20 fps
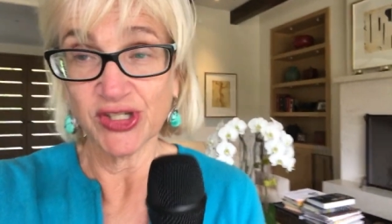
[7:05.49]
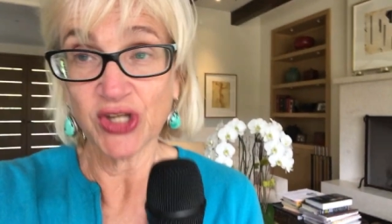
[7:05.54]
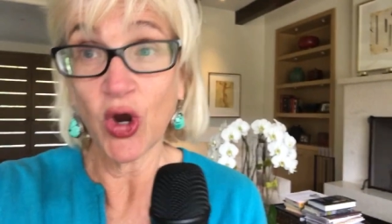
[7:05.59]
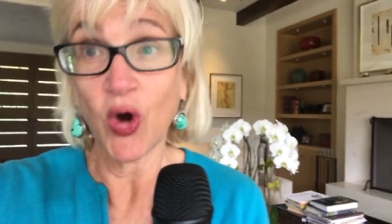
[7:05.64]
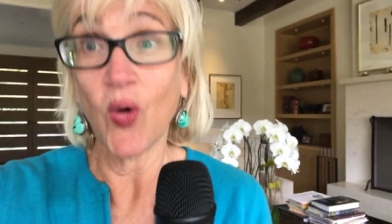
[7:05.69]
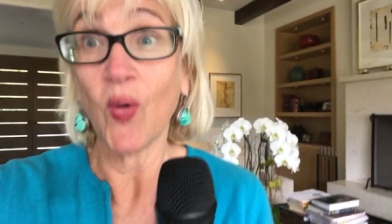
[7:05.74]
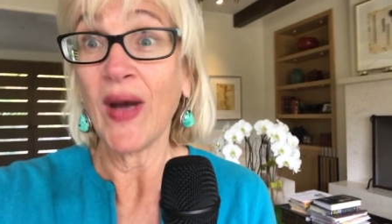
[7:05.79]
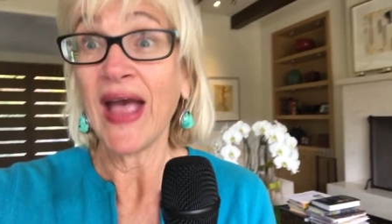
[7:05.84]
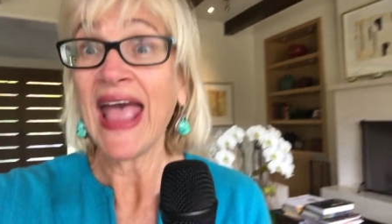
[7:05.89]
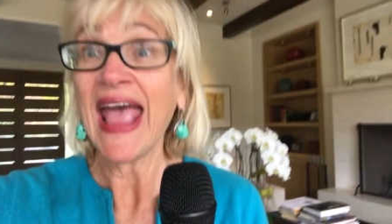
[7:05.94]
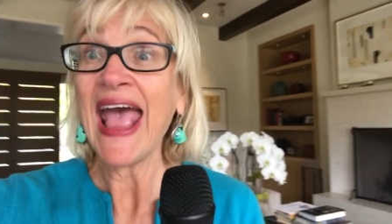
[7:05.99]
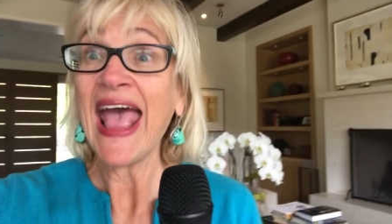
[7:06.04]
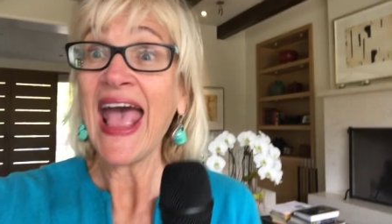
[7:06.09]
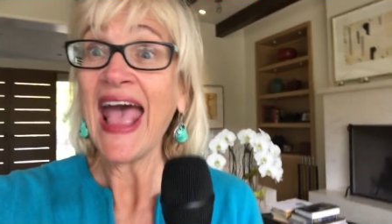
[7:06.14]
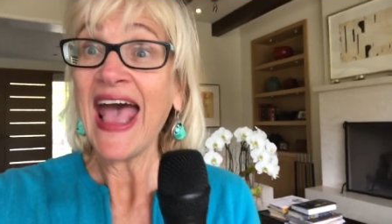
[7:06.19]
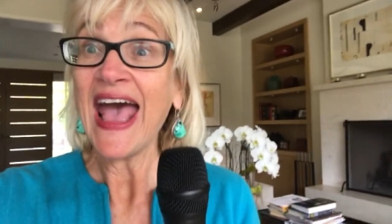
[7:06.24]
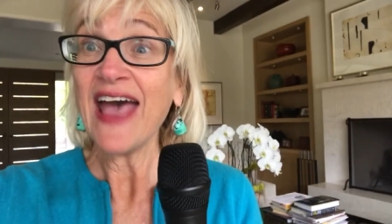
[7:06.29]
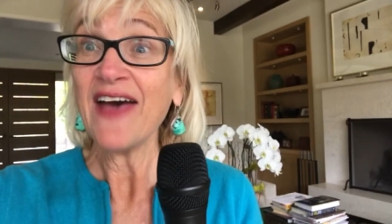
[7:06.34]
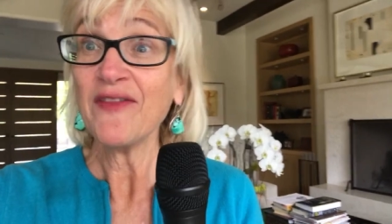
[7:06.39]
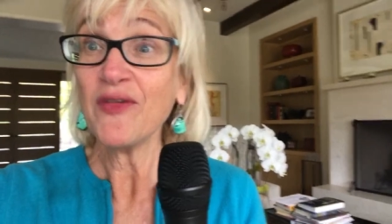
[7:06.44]
So
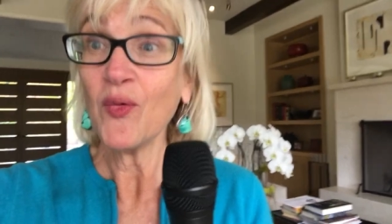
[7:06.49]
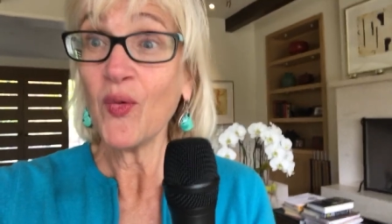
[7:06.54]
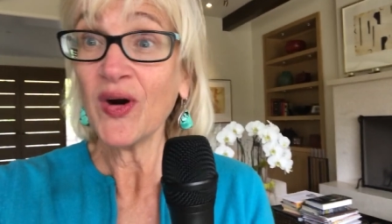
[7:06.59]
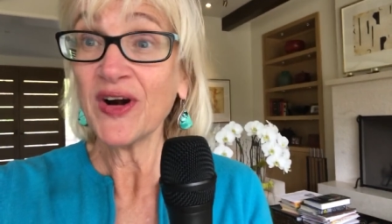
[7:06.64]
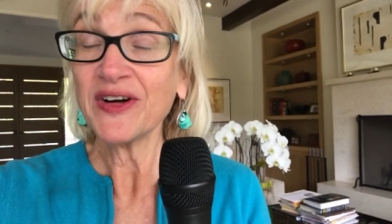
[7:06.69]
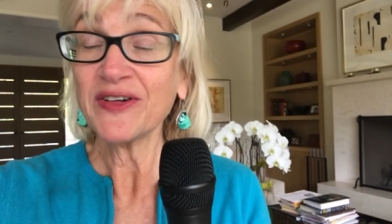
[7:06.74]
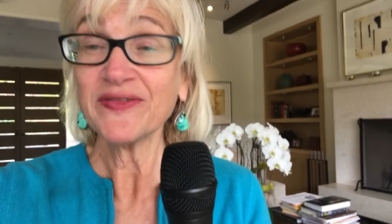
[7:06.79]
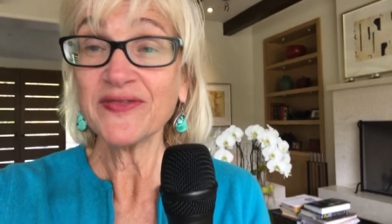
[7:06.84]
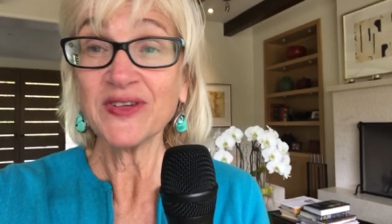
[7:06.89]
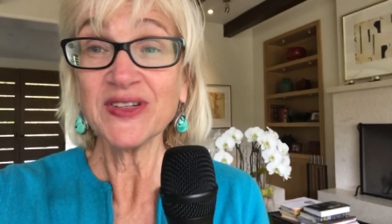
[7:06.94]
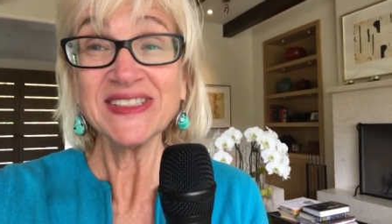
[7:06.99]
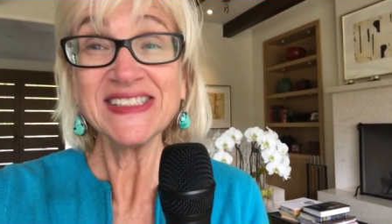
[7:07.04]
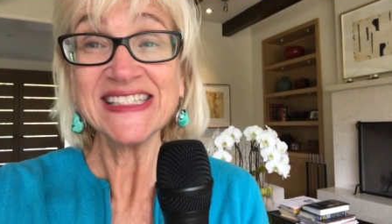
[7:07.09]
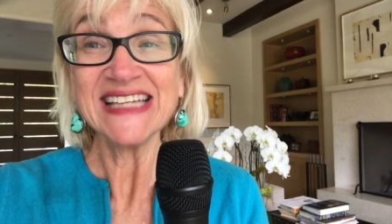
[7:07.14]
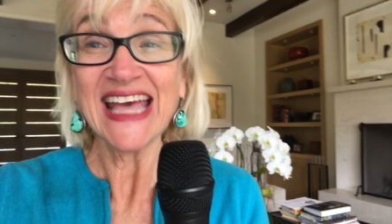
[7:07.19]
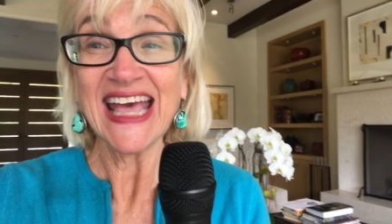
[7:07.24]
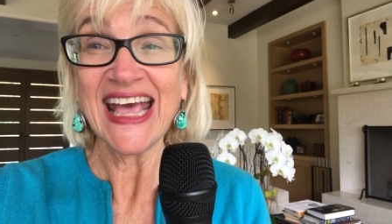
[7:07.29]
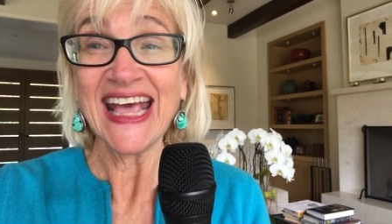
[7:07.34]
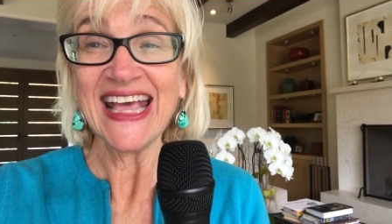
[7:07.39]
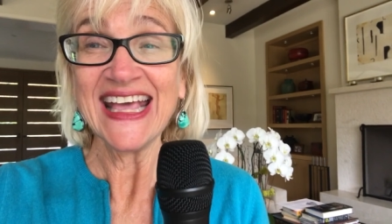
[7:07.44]
have a wonderful
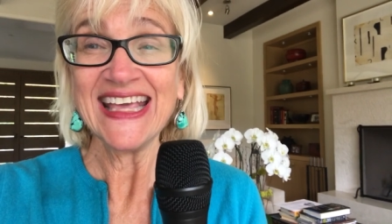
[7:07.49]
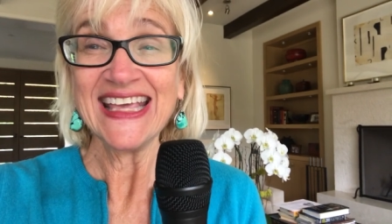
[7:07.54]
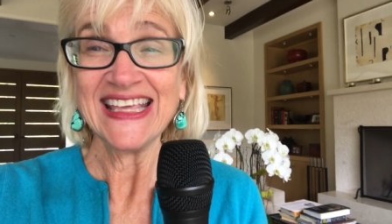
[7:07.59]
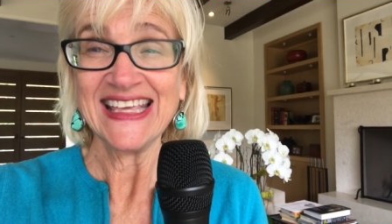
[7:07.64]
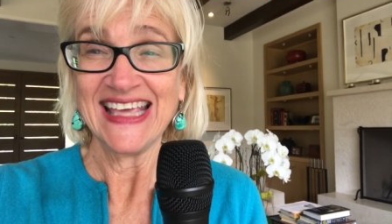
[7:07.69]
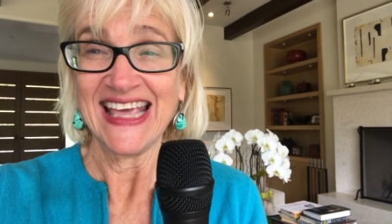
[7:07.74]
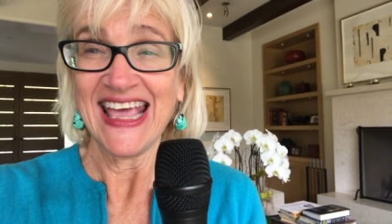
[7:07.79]
day,